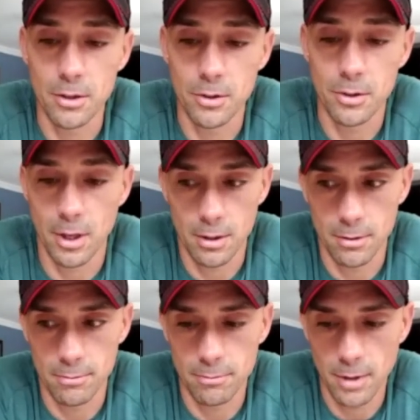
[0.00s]
You just gotta
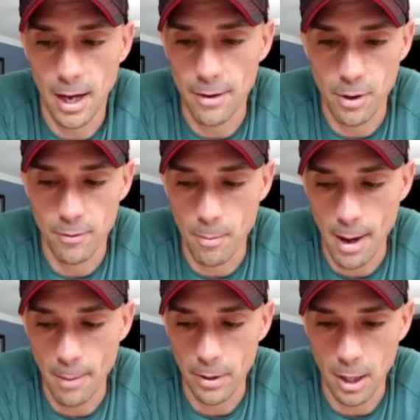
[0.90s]
have a
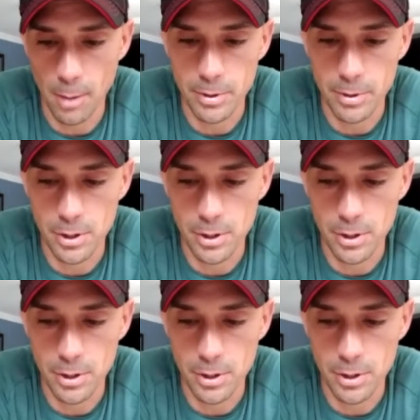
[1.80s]
map and a compass,